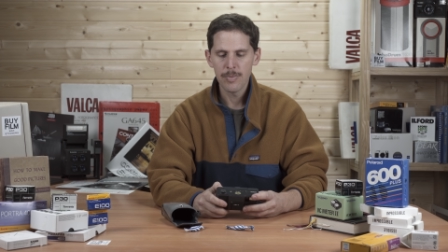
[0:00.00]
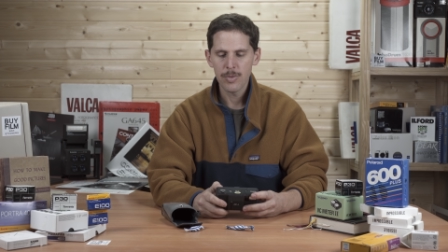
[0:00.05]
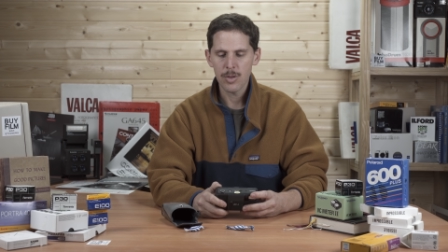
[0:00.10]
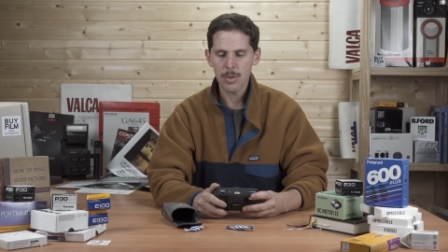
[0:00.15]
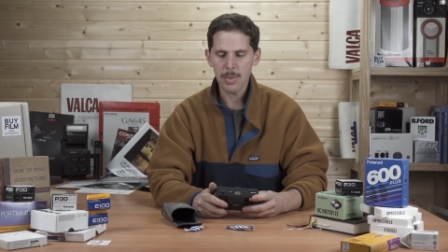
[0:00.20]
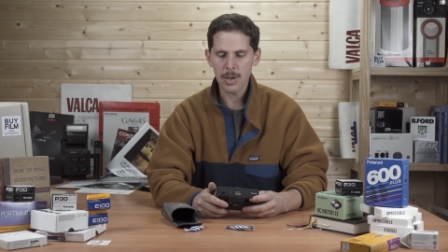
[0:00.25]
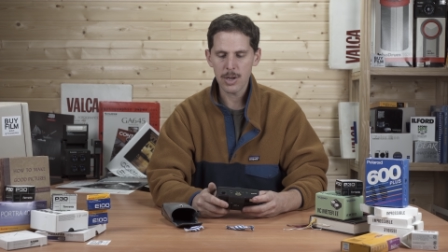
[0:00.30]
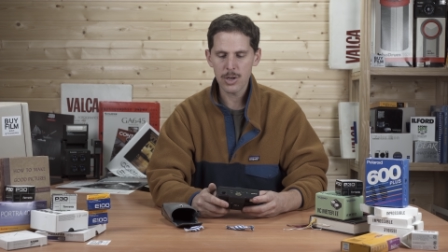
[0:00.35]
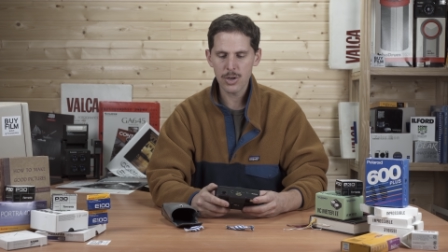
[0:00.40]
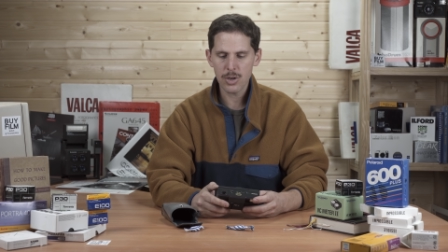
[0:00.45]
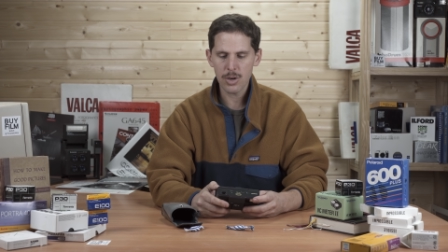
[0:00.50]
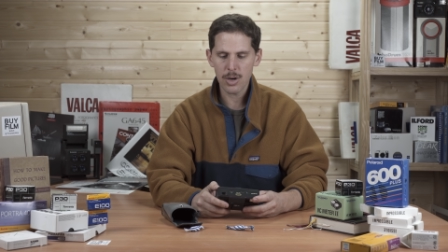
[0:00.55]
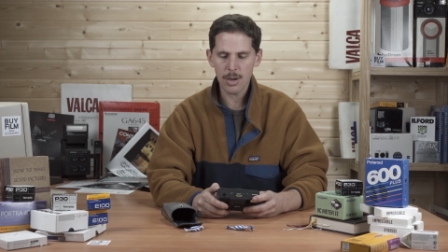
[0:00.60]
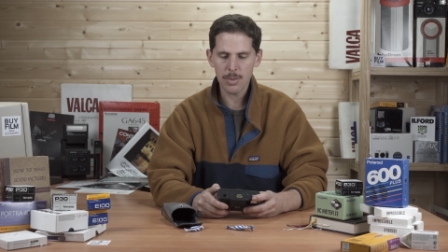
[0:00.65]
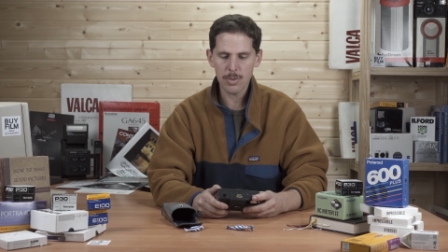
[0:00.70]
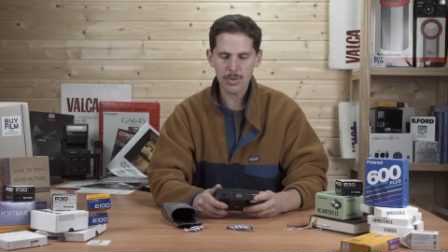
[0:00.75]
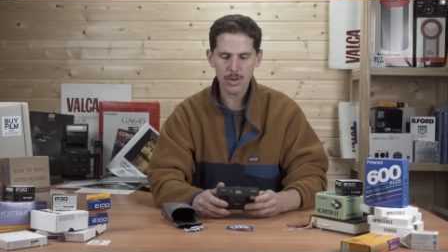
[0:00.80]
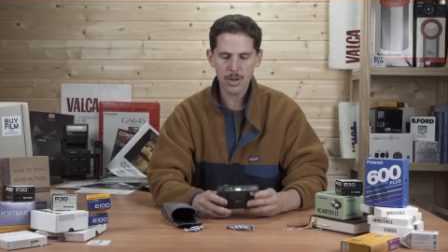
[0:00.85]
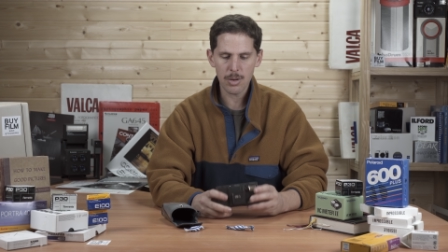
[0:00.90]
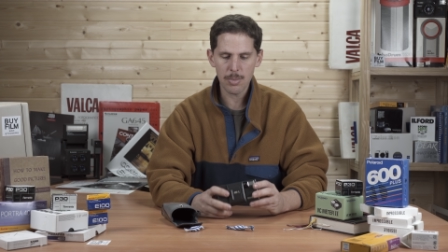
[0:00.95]
to make sure I
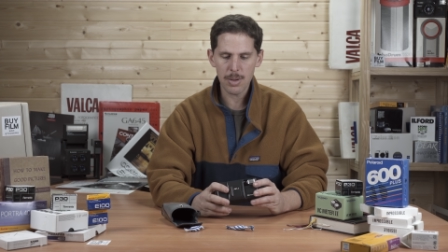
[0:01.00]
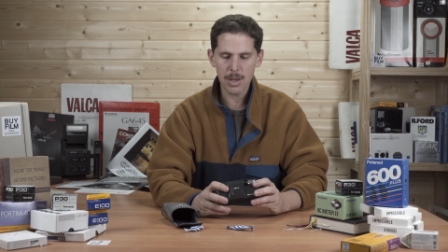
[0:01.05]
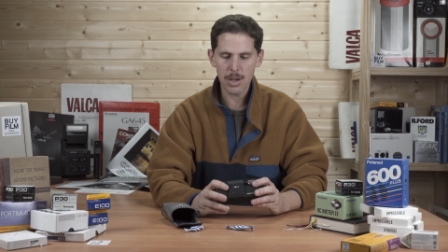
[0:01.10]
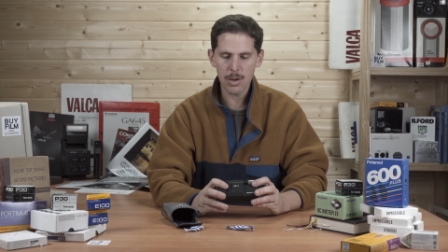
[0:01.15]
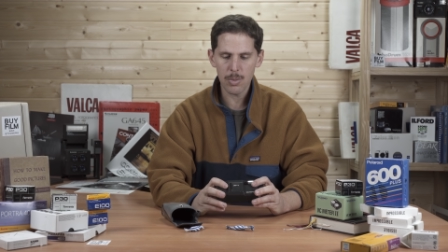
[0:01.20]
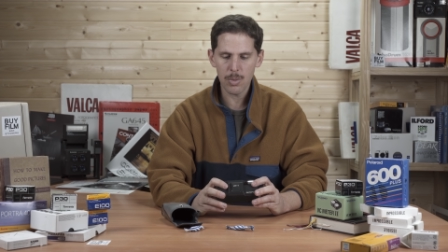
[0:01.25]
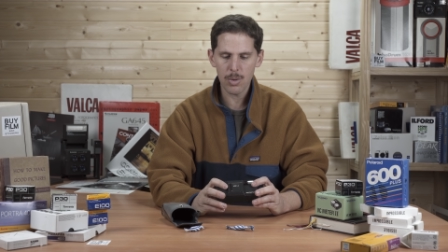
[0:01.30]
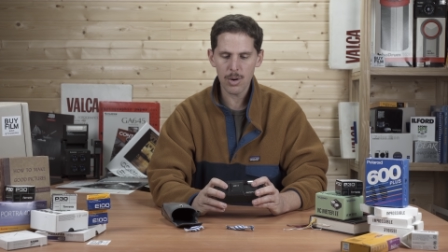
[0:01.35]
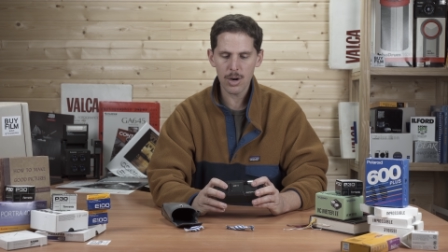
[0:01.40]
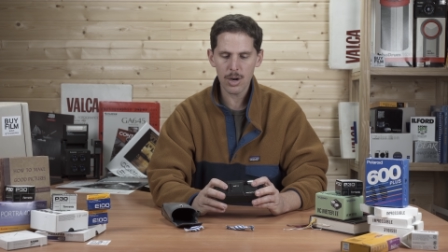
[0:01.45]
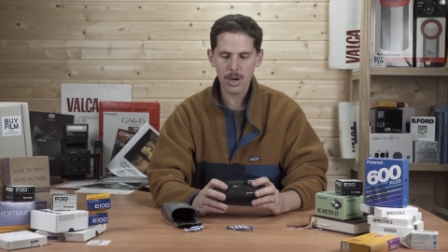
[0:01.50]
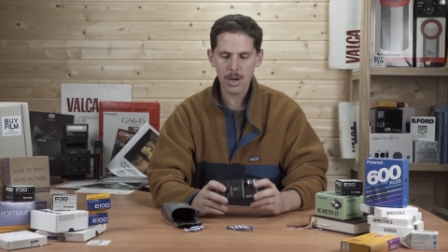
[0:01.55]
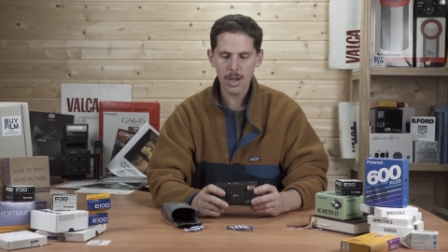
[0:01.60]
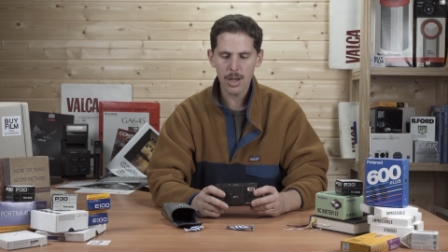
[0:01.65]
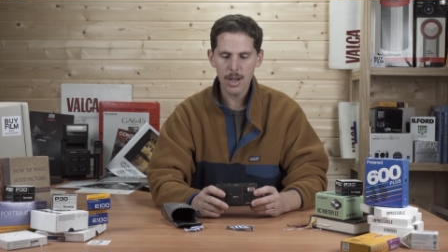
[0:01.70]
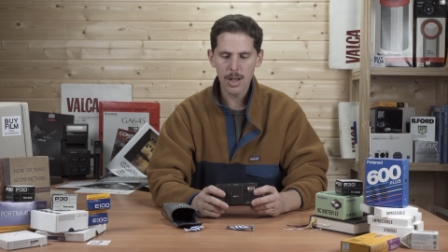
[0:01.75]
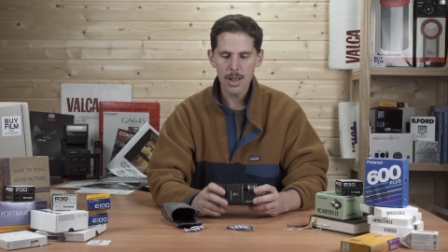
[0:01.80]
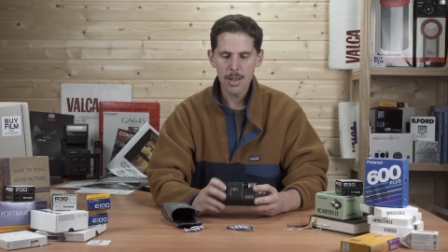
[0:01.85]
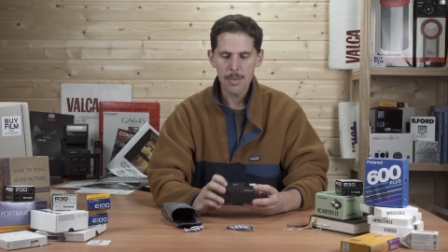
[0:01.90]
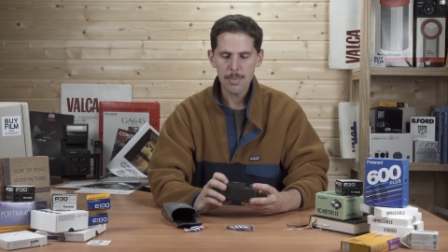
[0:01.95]
was going to be at work.
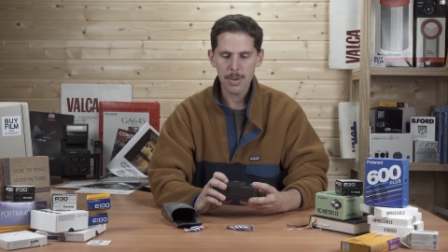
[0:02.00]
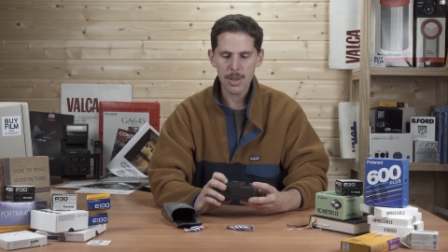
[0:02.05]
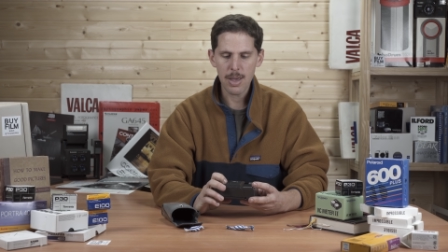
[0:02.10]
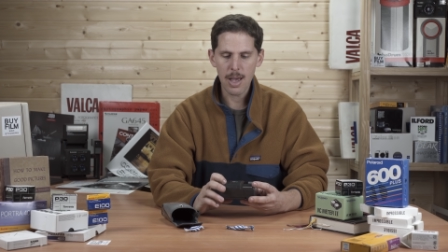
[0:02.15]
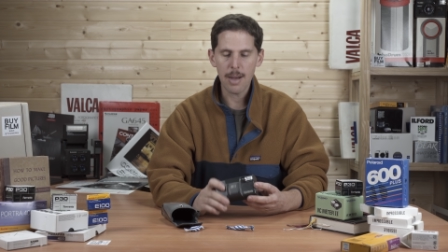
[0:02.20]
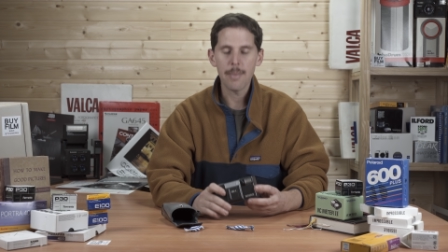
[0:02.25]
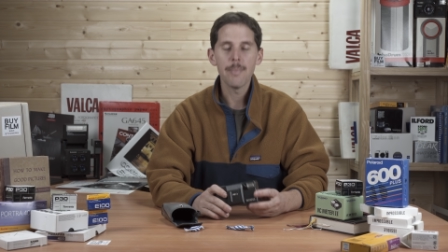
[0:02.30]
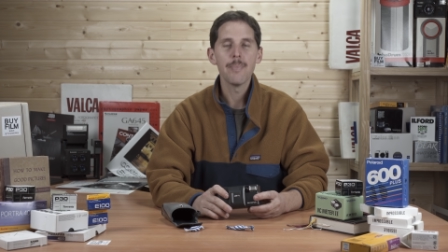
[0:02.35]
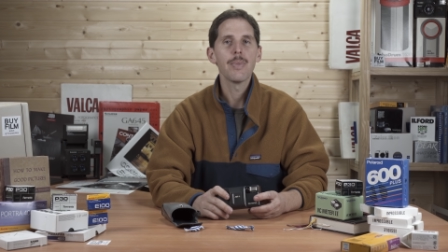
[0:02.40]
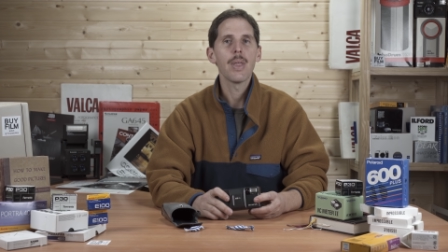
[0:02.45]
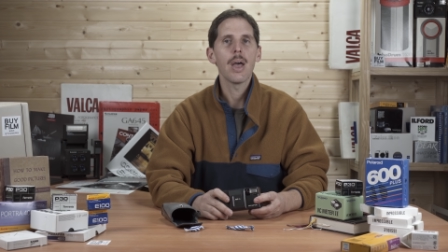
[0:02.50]
But yeah,